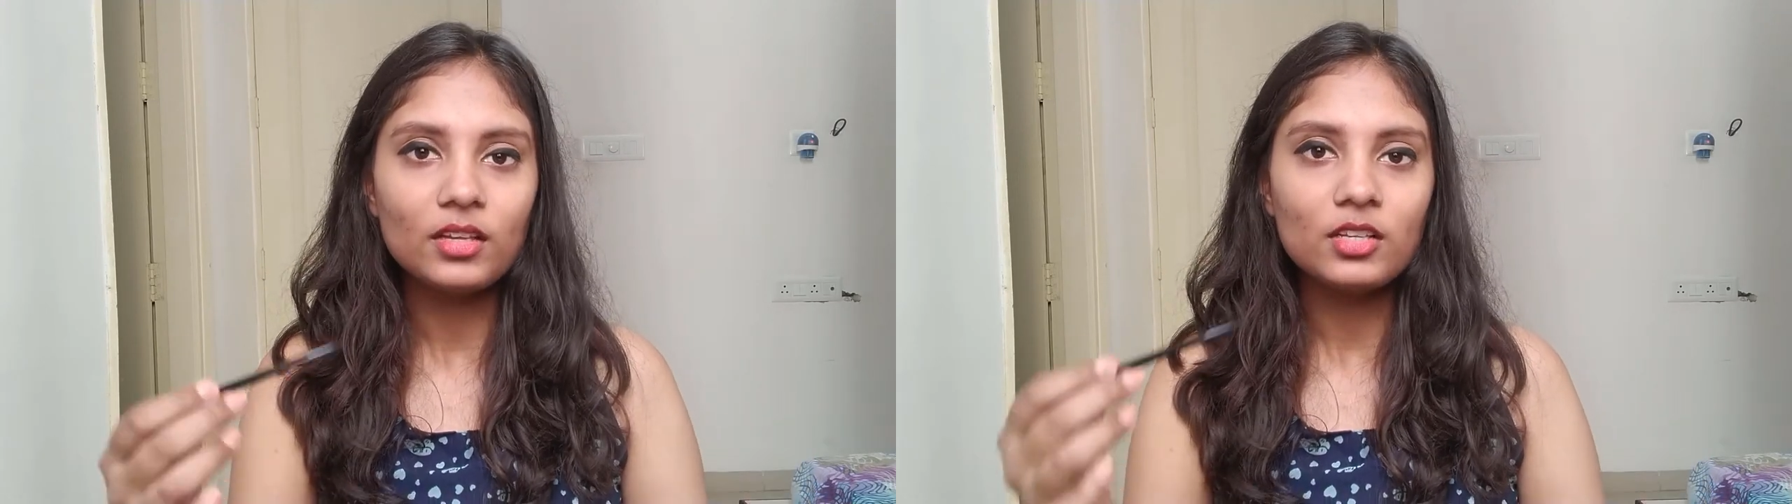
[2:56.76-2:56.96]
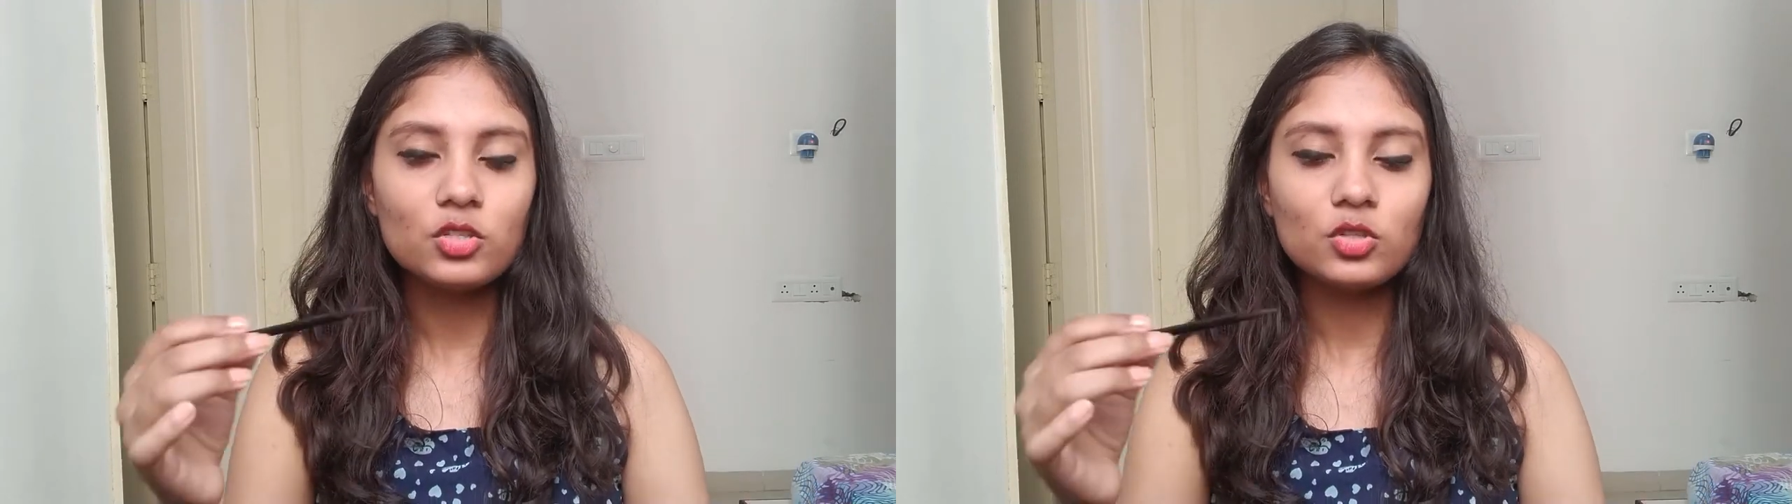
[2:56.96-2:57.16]

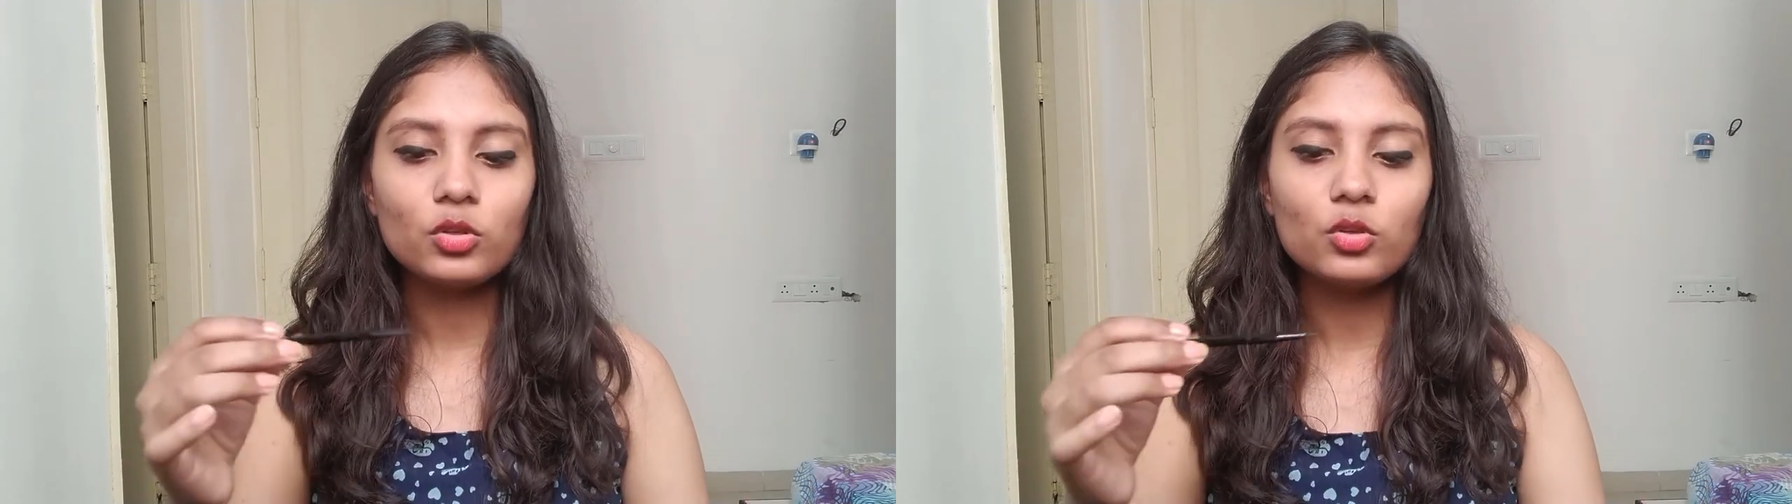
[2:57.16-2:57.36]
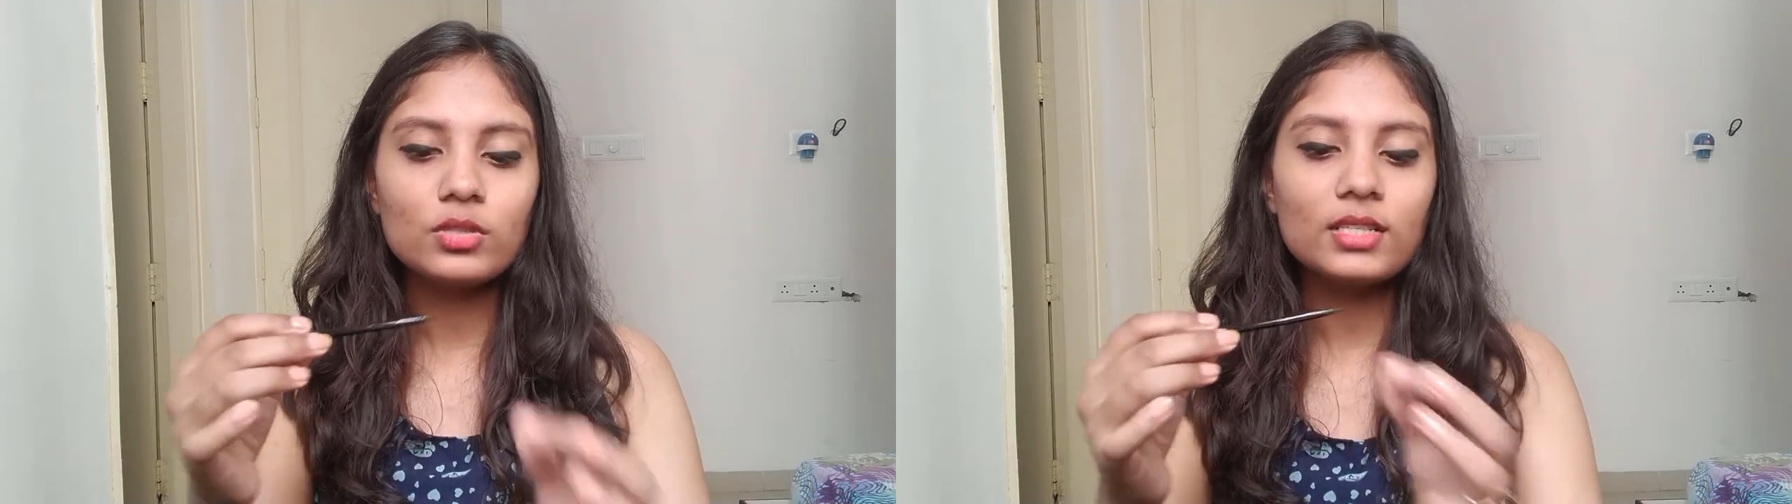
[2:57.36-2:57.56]
So
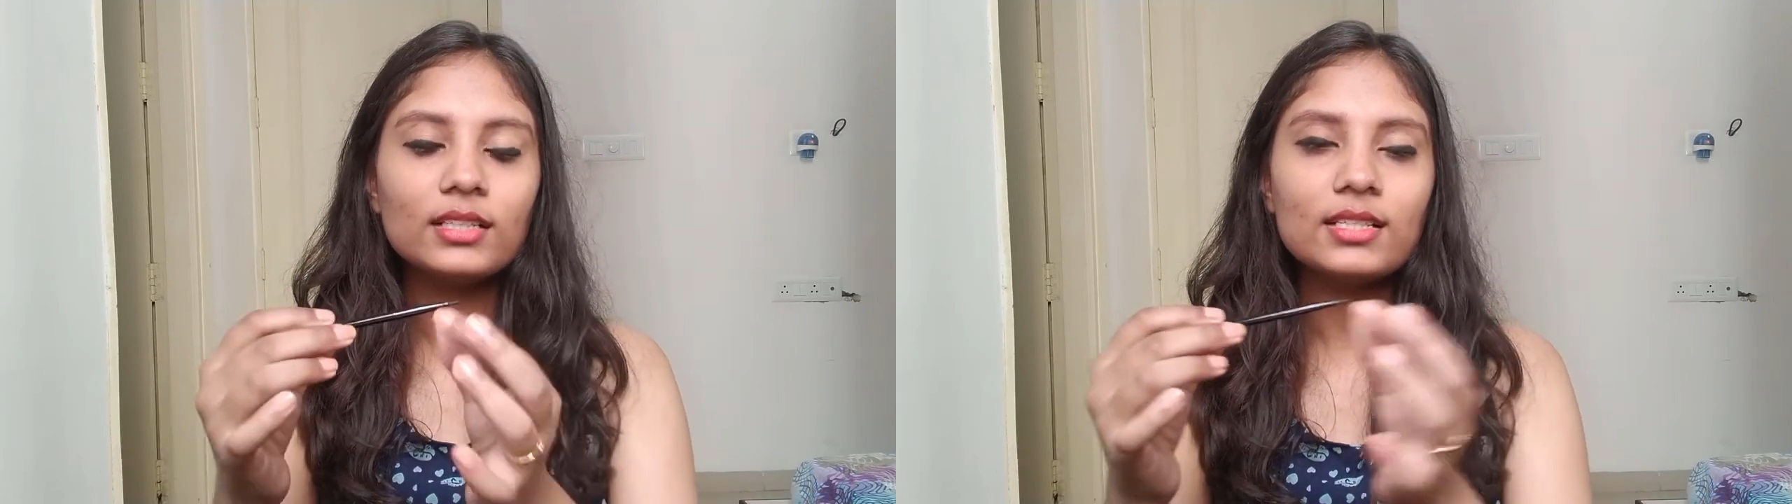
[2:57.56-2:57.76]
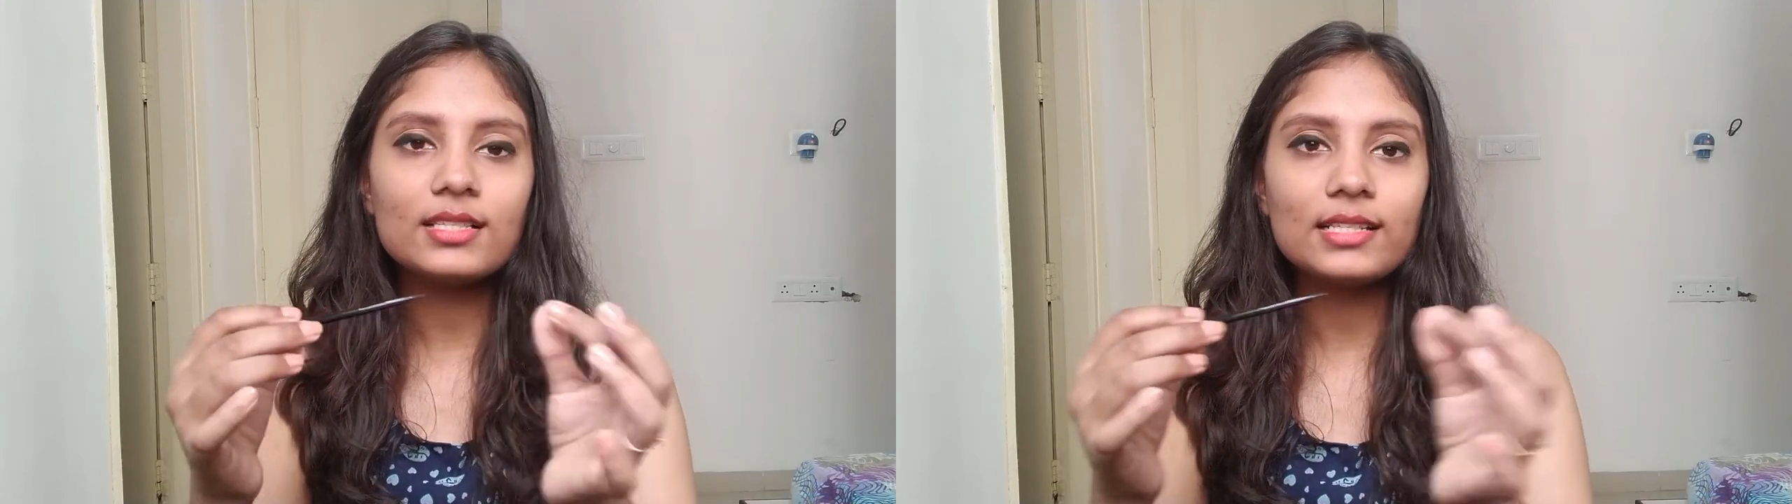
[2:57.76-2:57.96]
using
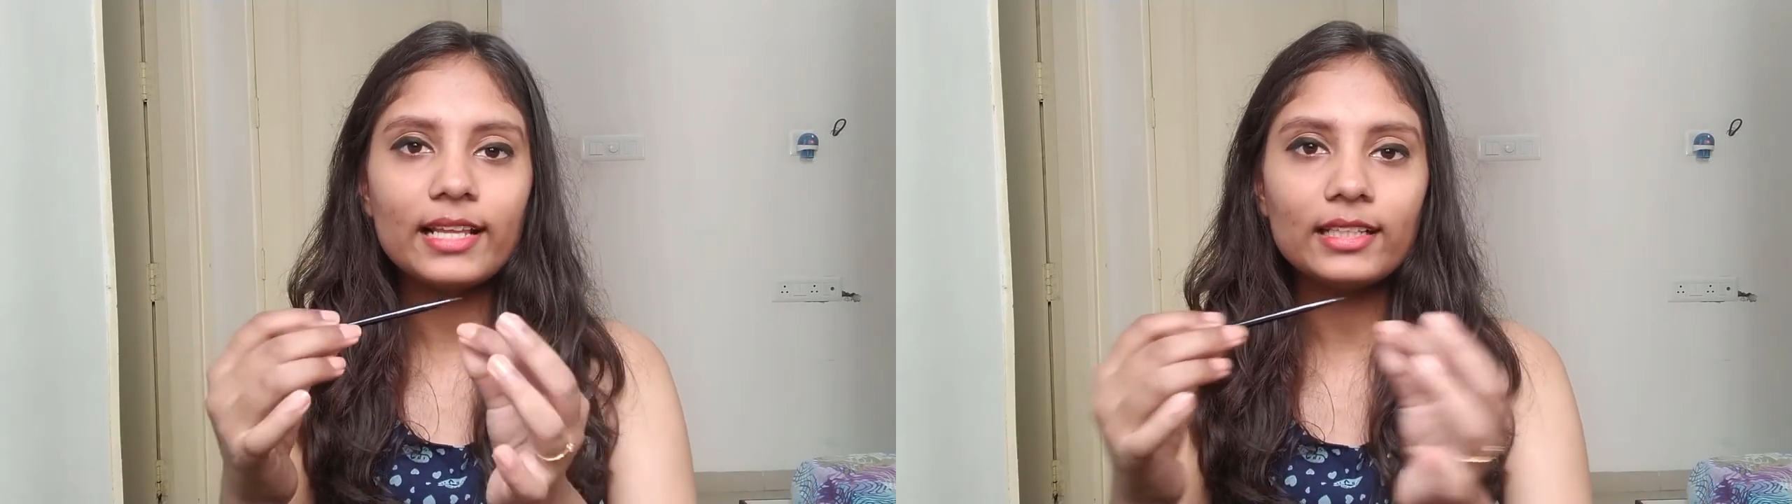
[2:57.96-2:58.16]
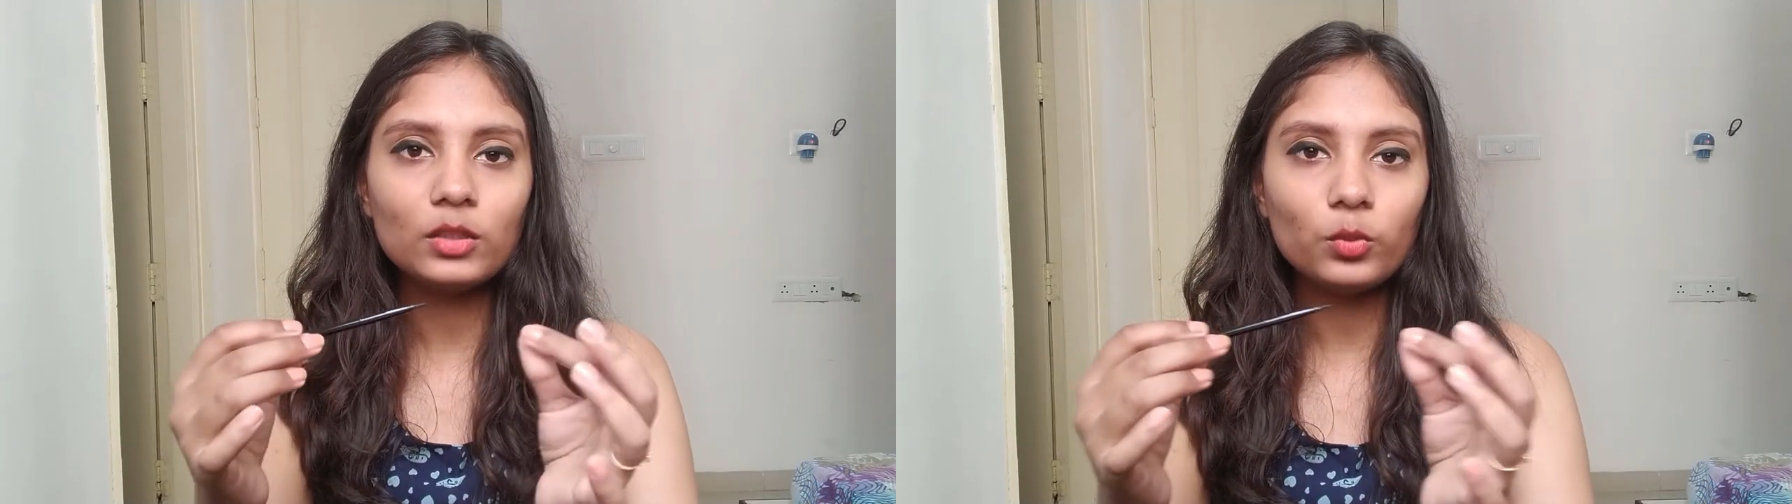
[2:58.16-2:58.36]
this length